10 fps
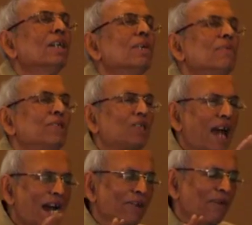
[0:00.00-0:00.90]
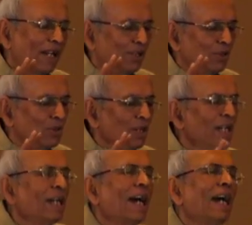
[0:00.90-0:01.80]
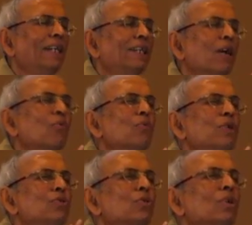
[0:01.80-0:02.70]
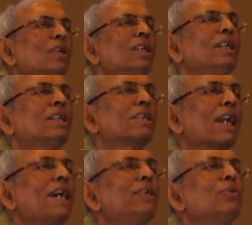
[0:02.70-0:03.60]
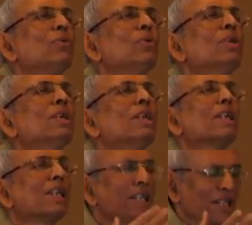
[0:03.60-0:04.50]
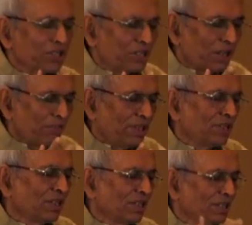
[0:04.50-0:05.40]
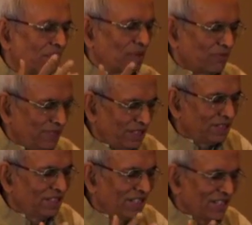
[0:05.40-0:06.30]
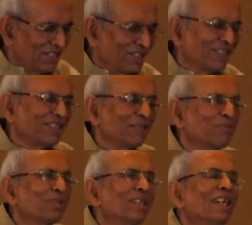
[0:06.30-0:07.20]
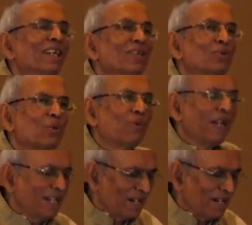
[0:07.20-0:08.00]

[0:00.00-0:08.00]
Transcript: which had value, and now we should try to re-establish some of these systems. So when